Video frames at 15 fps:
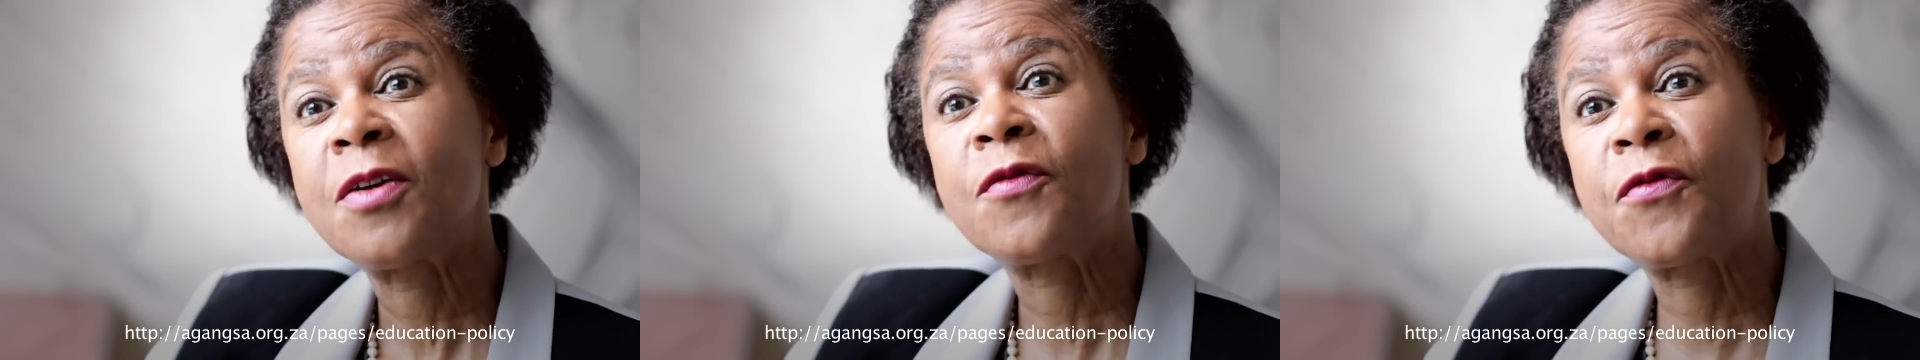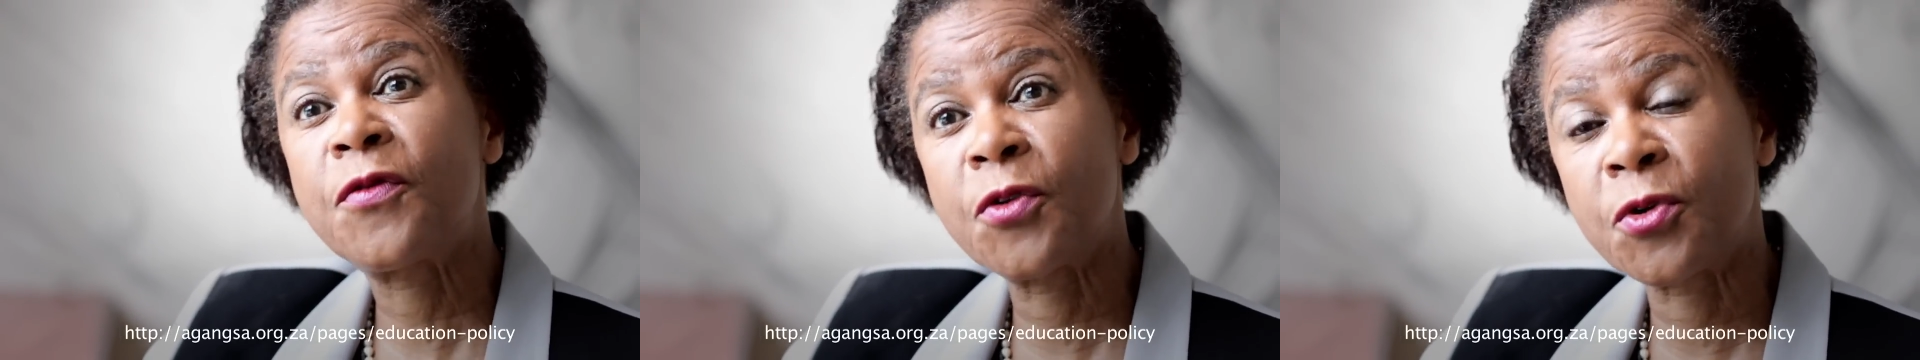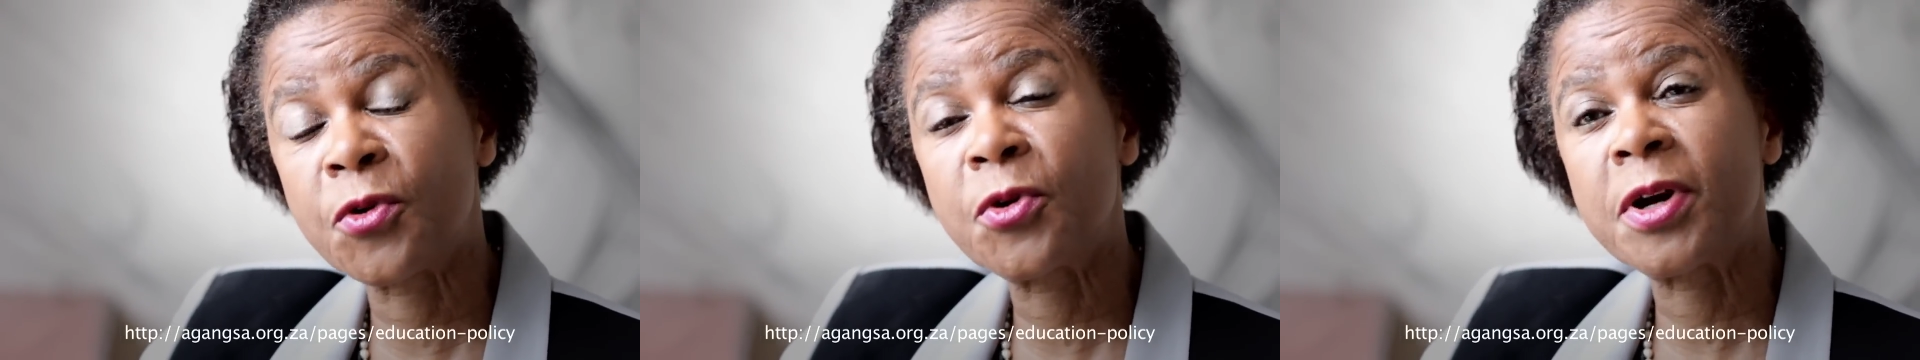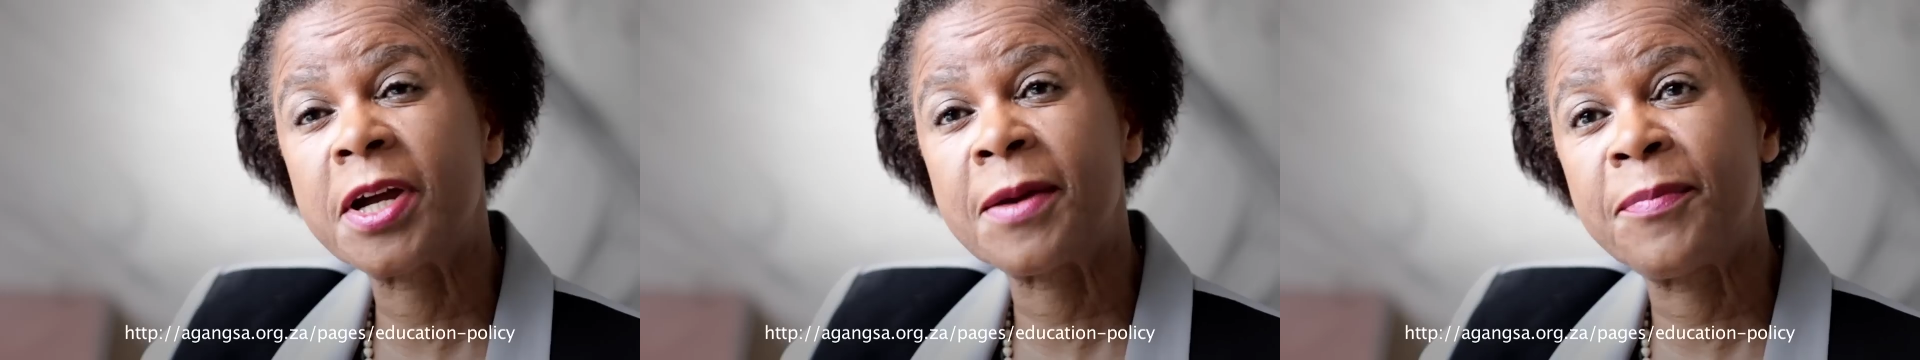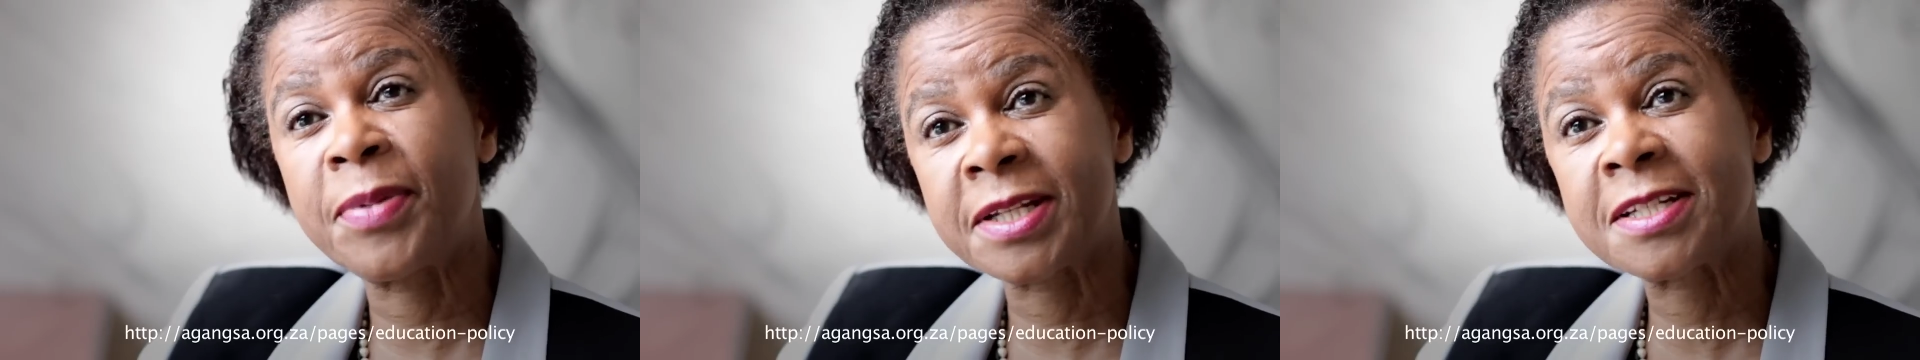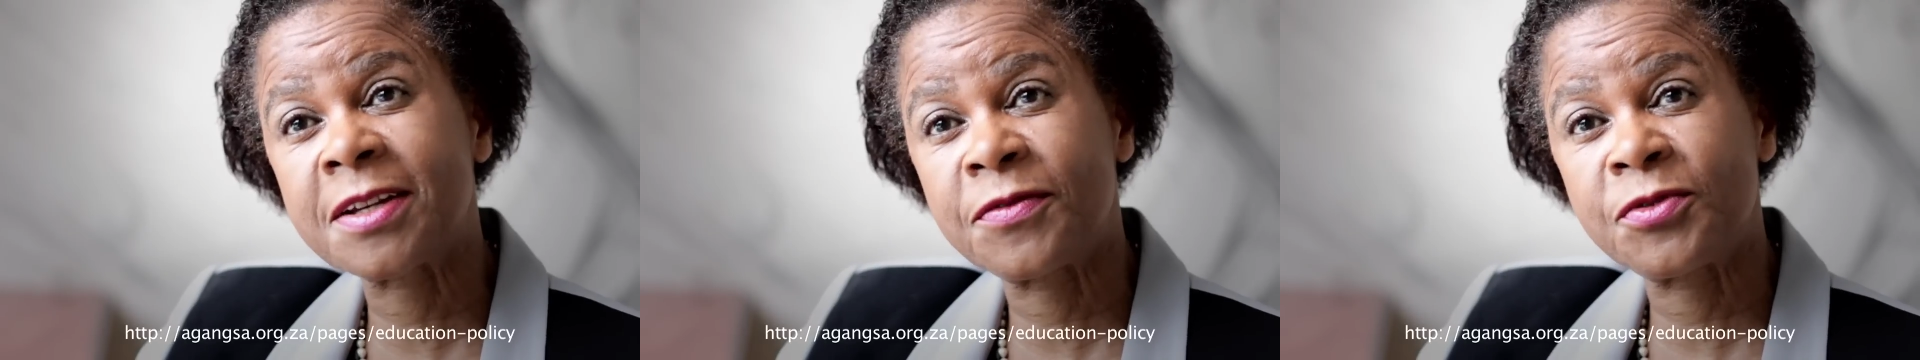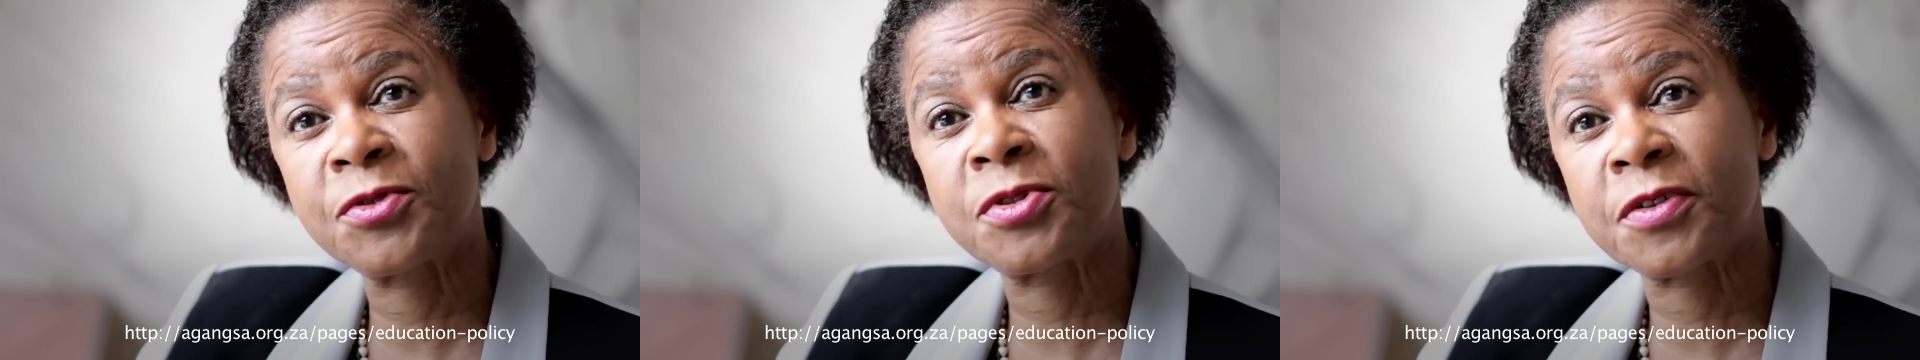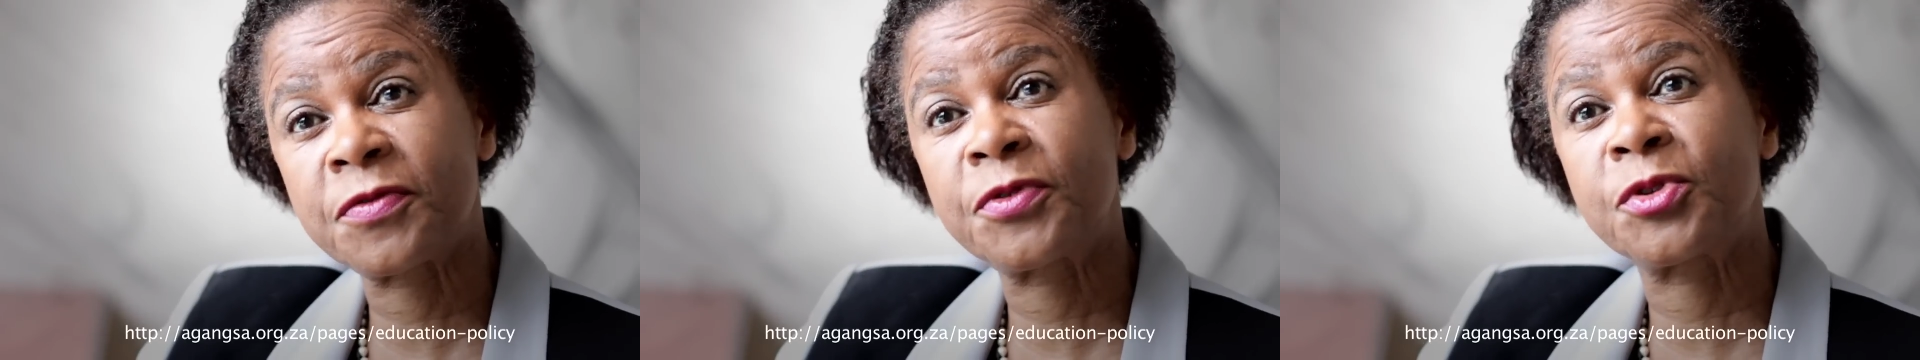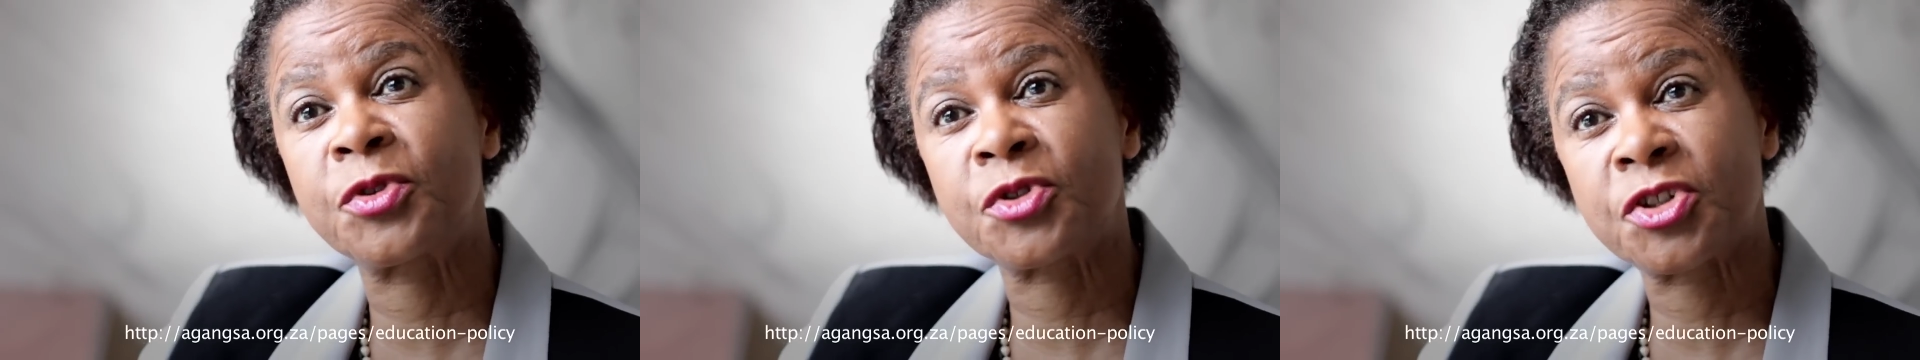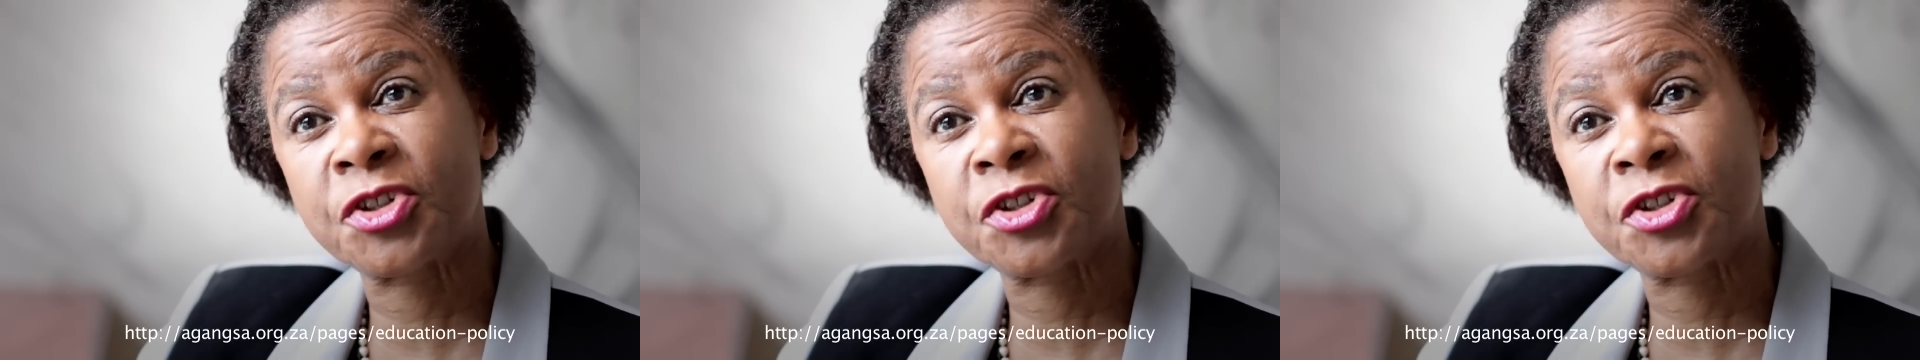for a better future for your